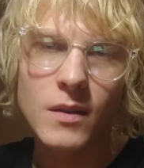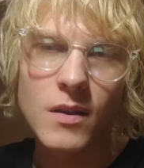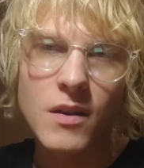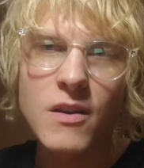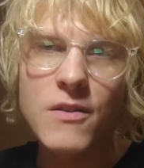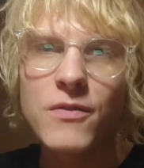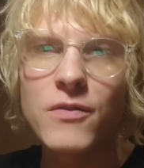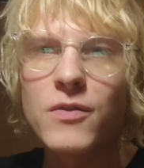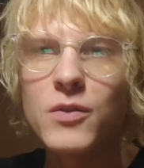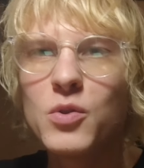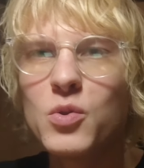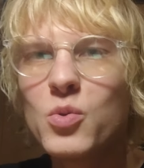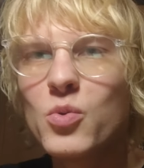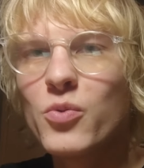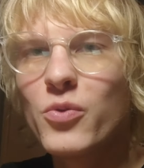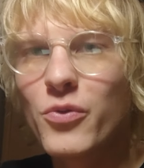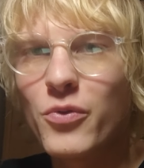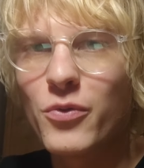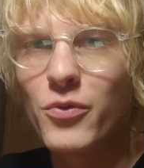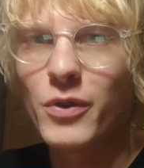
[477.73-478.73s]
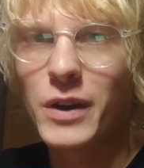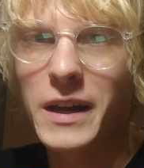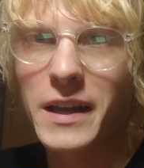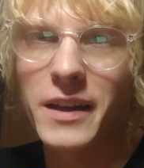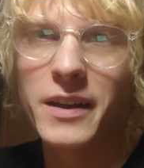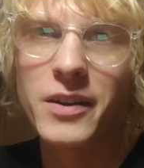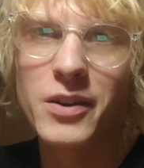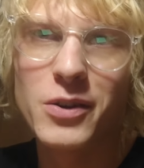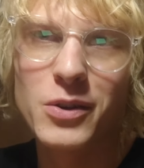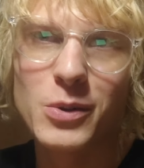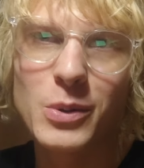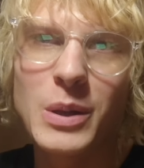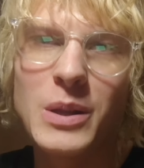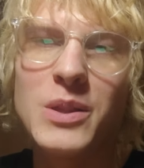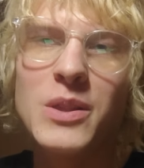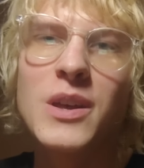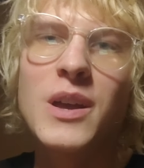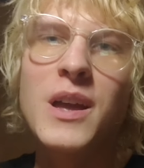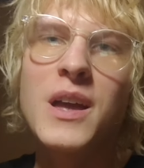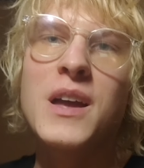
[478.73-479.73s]
if you freak a girl
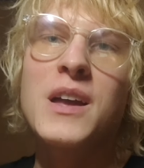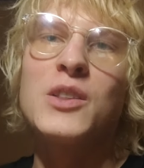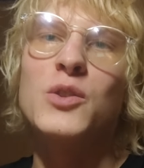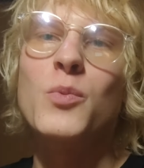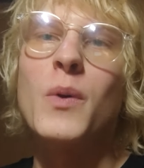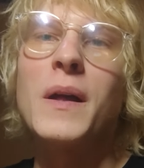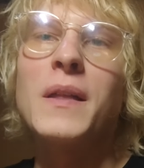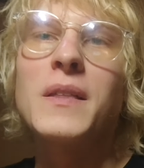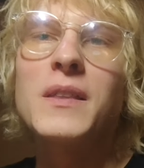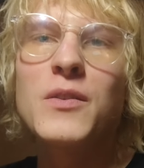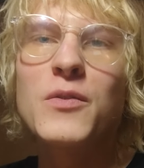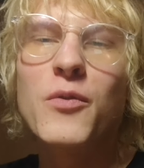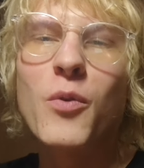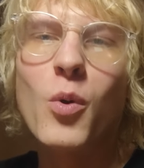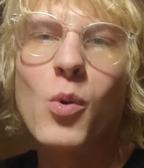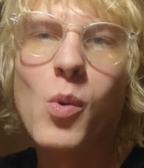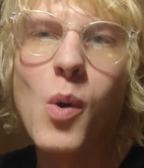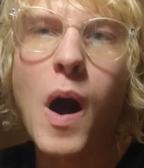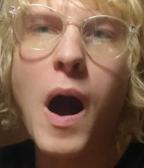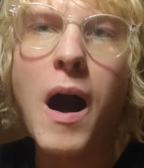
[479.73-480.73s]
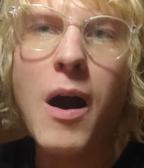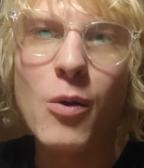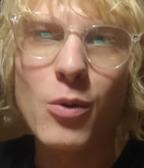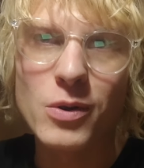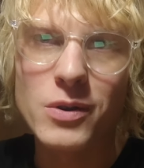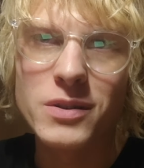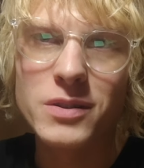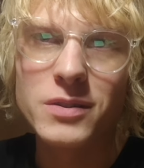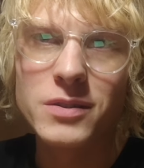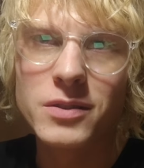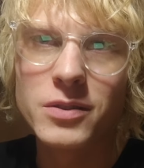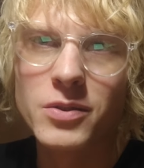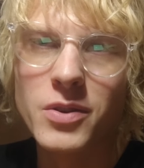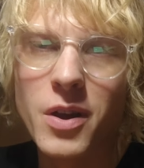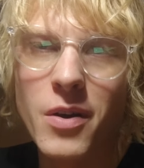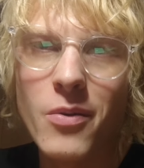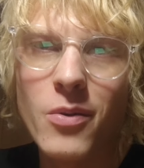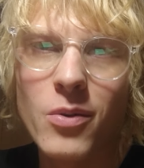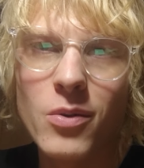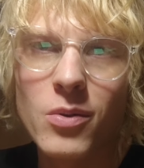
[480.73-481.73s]
in 24 hours, you
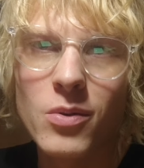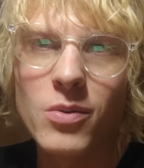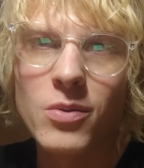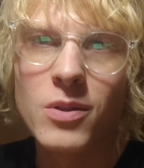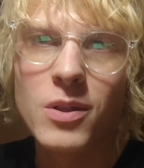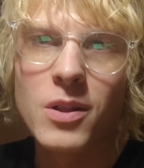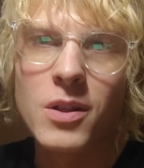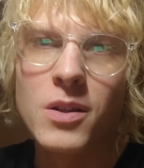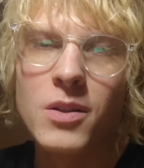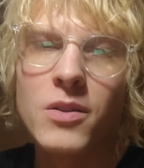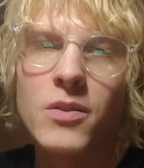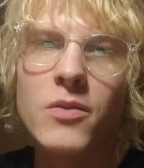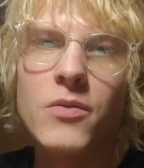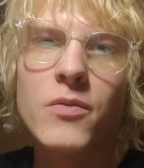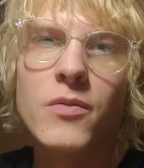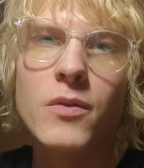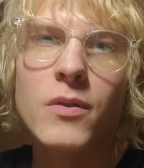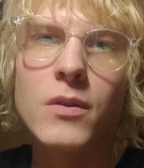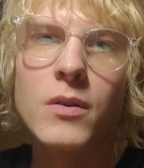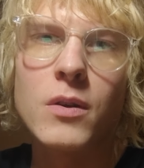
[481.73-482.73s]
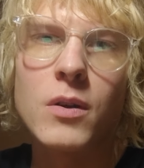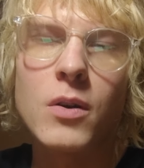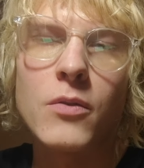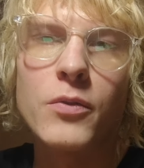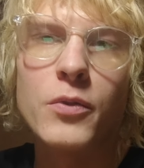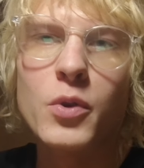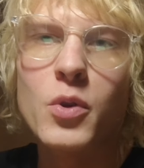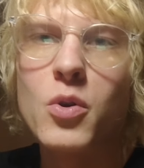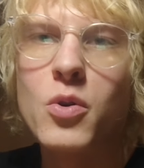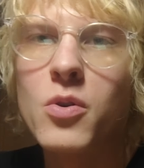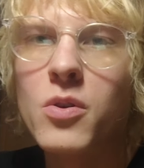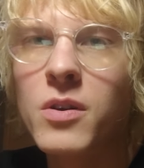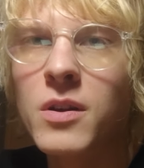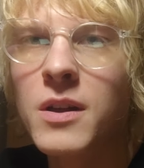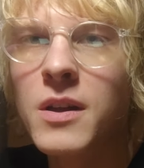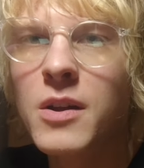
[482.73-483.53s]
know, of your